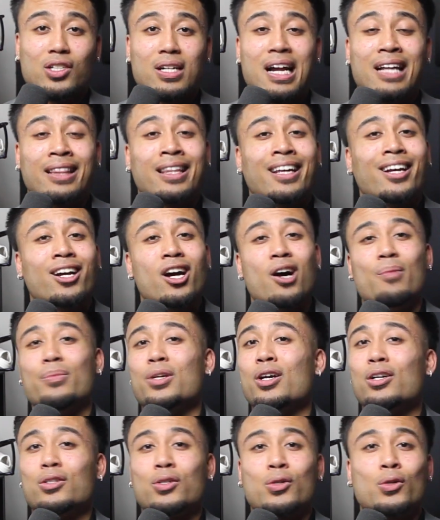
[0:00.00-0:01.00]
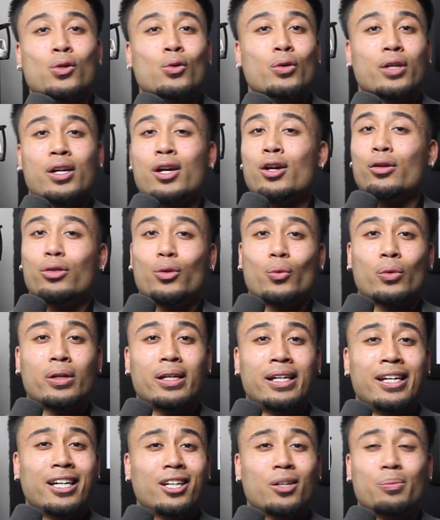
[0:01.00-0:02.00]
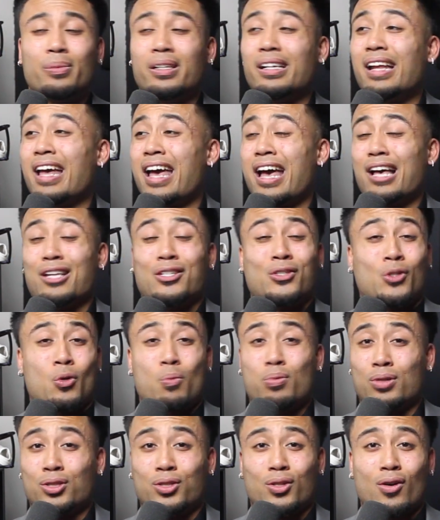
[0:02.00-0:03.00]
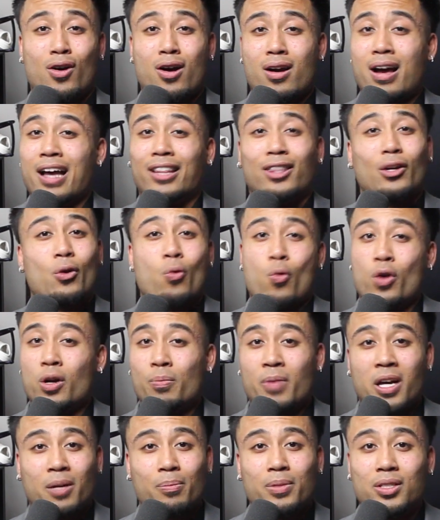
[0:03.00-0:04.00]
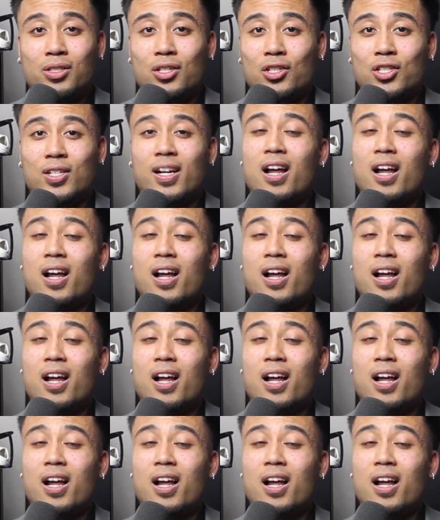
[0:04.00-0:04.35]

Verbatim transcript: I think come year two, year three, he could be a superstar at the cornerback position.